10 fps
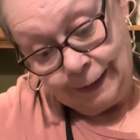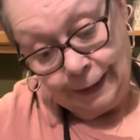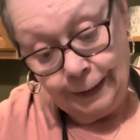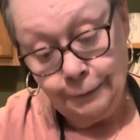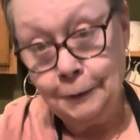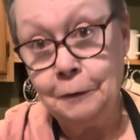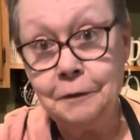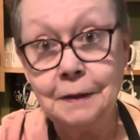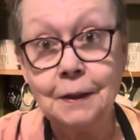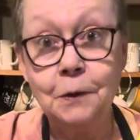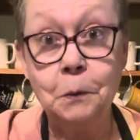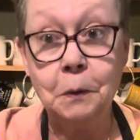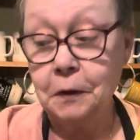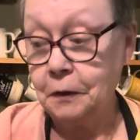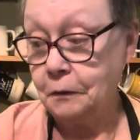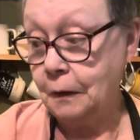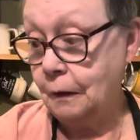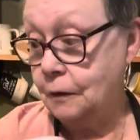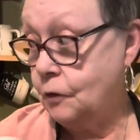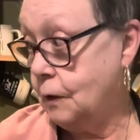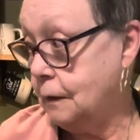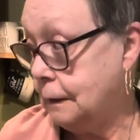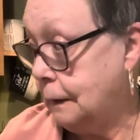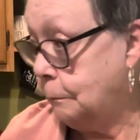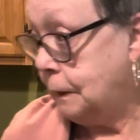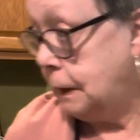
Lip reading: I don't know if it's gonna work or not. Y'all can let me